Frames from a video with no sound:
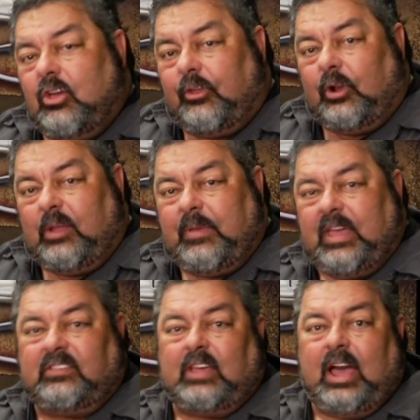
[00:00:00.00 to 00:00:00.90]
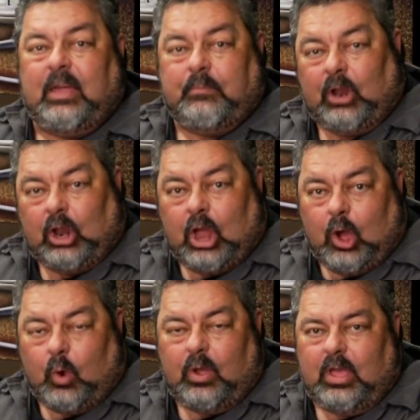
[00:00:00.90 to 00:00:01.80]
30 psi and
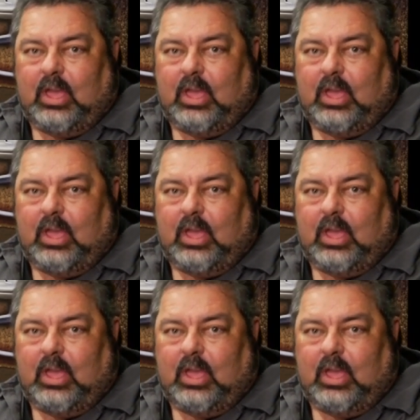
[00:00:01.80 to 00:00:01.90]
below.